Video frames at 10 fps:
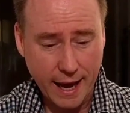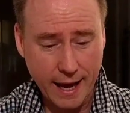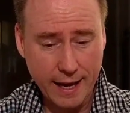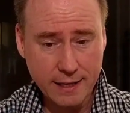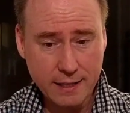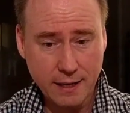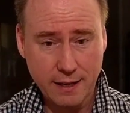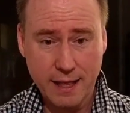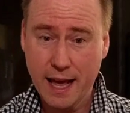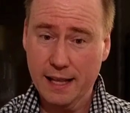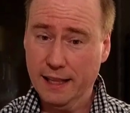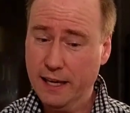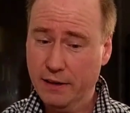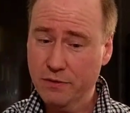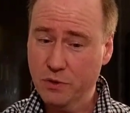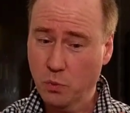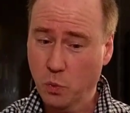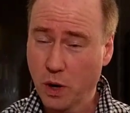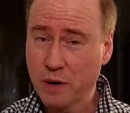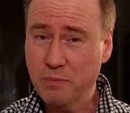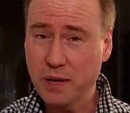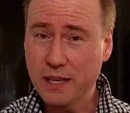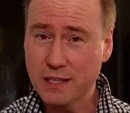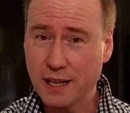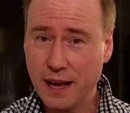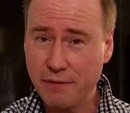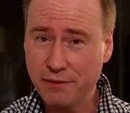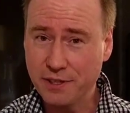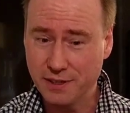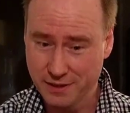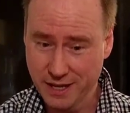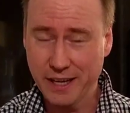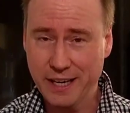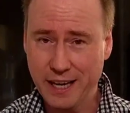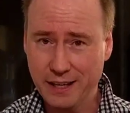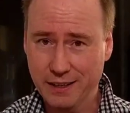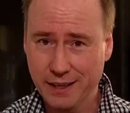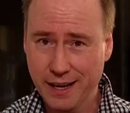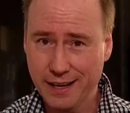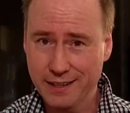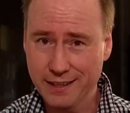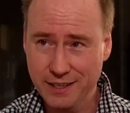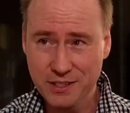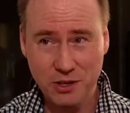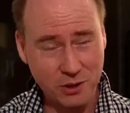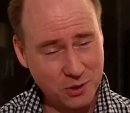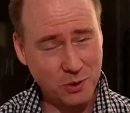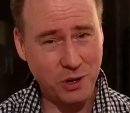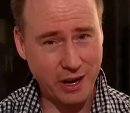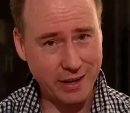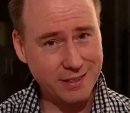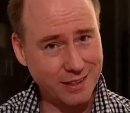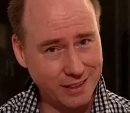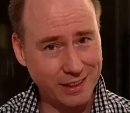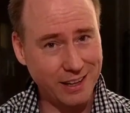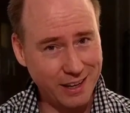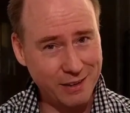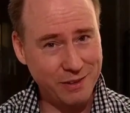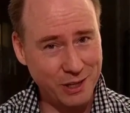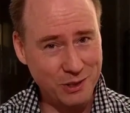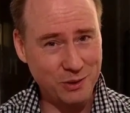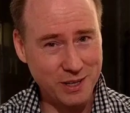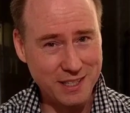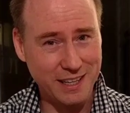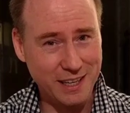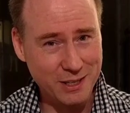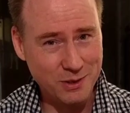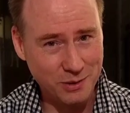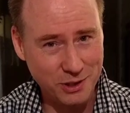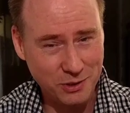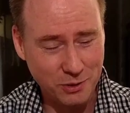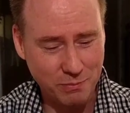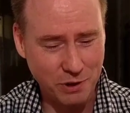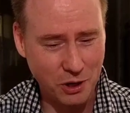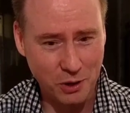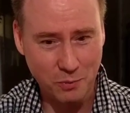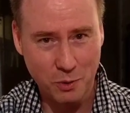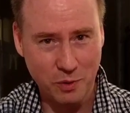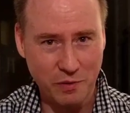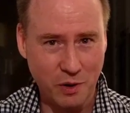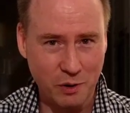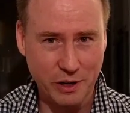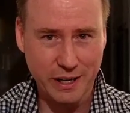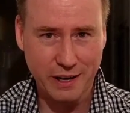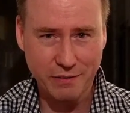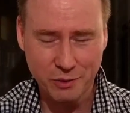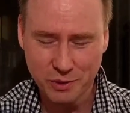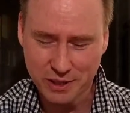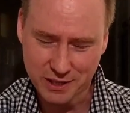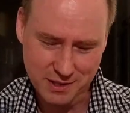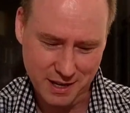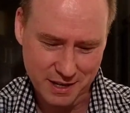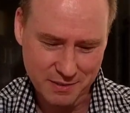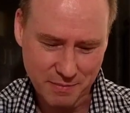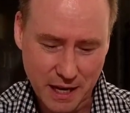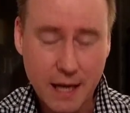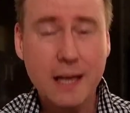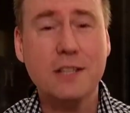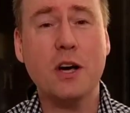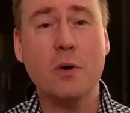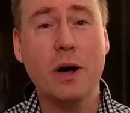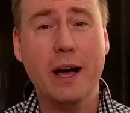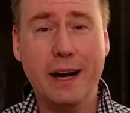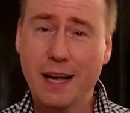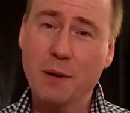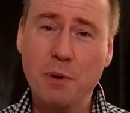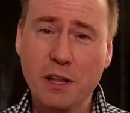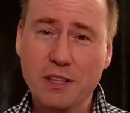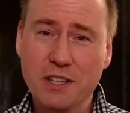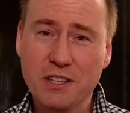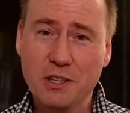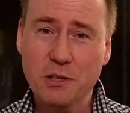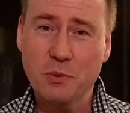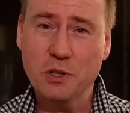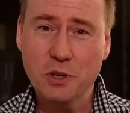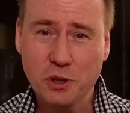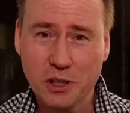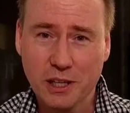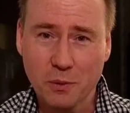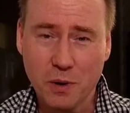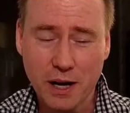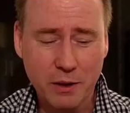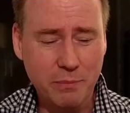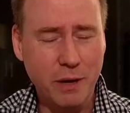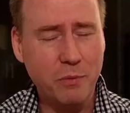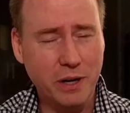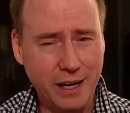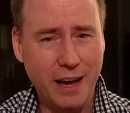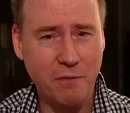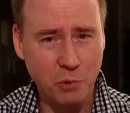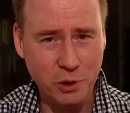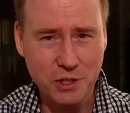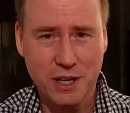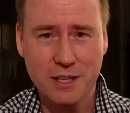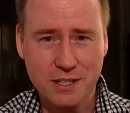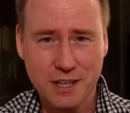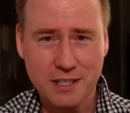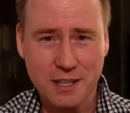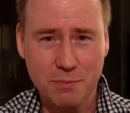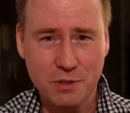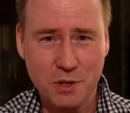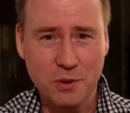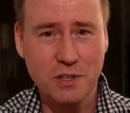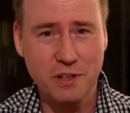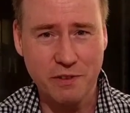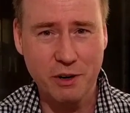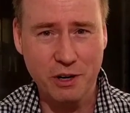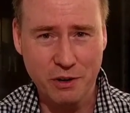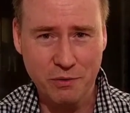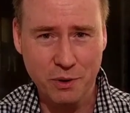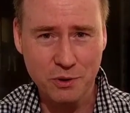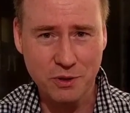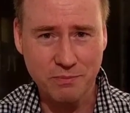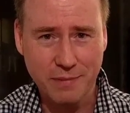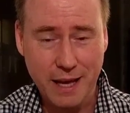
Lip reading: And that leaves one piece left, the king. And he's also got a lot of interesting history to him beyond what we've already covered with these guys. So, again, apologies this one took a little while, but we're going to have more Chess Chest episodes in the very near future.